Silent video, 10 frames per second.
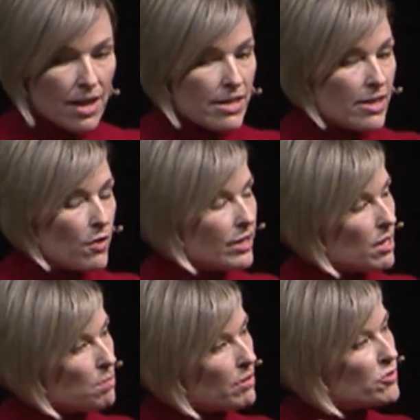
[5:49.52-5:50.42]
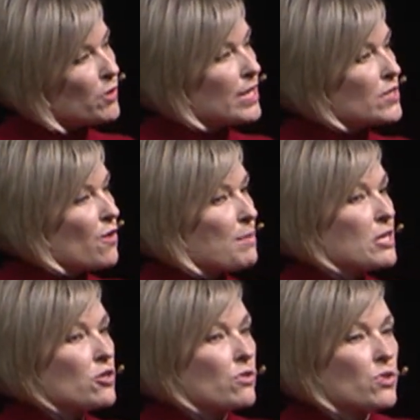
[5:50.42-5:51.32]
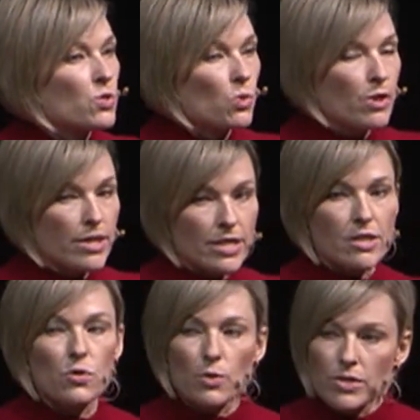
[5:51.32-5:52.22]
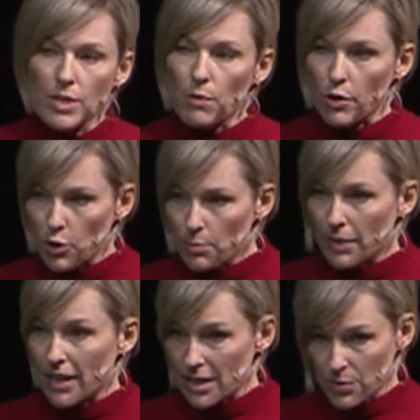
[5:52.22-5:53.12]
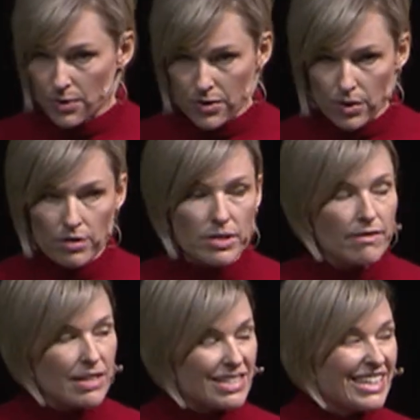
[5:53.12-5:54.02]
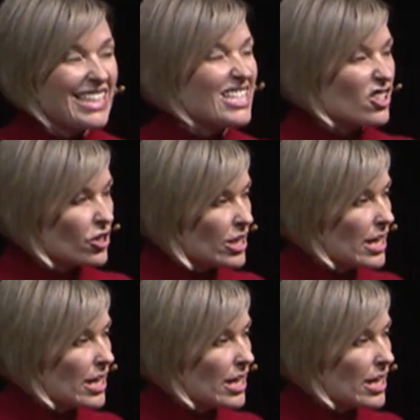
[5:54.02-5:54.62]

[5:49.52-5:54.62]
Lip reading: Now, a couple of transformational stories and doors that were opened as a result of these kids learning